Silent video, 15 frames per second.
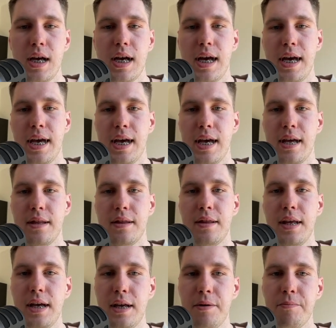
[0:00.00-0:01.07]
And
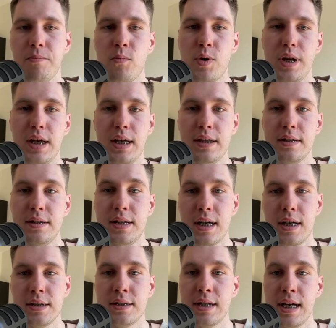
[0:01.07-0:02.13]
then what it
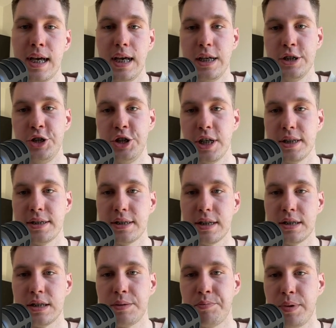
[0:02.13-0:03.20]
does, it just
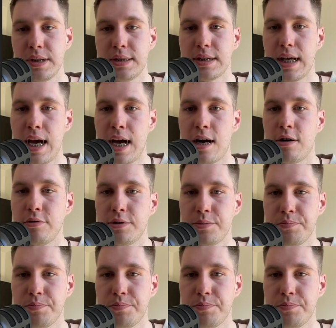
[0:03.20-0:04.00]
spits out